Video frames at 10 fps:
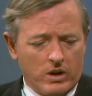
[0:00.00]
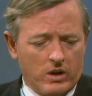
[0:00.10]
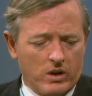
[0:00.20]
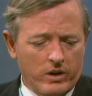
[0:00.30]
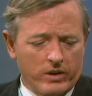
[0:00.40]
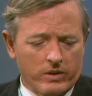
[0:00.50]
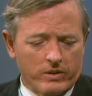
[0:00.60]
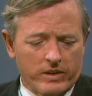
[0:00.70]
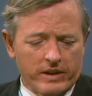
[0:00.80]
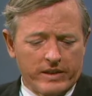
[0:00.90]

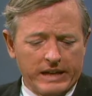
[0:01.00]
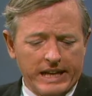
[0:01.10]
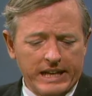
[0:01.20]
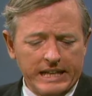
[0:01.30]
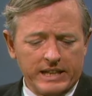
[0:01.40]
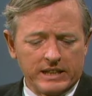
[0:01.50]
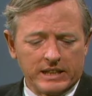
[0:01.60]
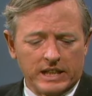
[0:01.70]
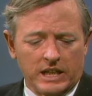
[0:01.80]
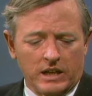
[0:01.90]
argue that any
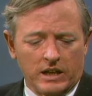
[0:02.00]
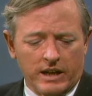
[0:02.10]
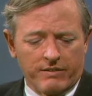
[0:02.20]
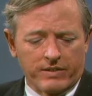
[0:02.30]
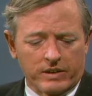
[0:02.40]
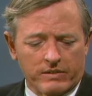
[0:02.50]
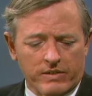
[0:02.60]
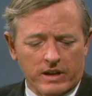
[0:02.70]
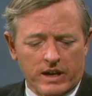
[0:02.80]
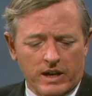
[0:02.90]
effort of
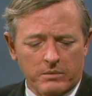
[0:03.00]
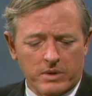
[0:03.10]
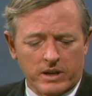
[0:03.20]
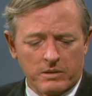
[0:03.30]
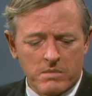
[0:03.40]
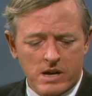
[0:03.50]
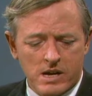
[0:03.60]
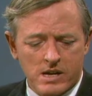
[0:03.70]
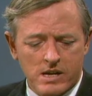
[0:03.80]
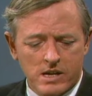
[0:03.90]
the kind made
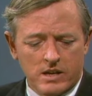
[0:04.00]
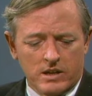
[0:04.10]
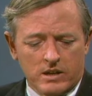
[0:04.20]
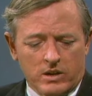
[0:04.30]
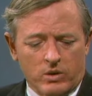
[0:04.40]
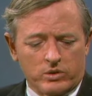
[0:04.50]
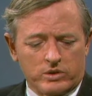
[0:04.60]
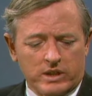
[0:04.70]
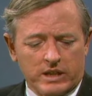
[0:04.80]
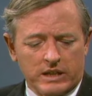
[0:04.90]
by,
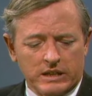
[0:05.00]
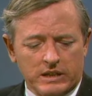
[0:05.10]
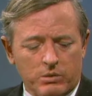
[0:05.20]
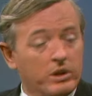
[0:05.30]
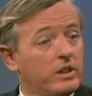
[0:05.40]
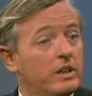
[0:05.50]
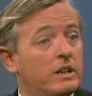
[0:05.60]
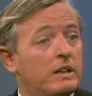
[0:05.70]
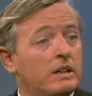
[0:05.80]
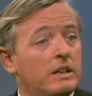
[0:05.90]
Whitney
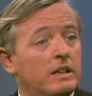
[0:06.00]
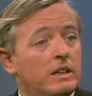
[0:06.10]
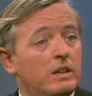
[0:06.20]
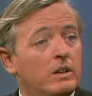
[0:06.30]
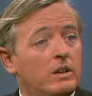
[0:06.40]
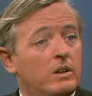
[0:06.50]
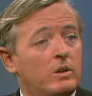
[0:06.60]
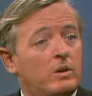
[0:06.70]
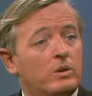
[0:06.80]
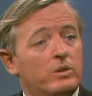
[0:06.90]
Young,
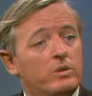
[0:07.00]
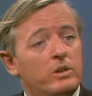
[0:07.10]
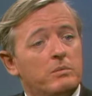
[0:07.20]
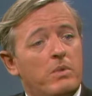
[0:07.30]
or Julian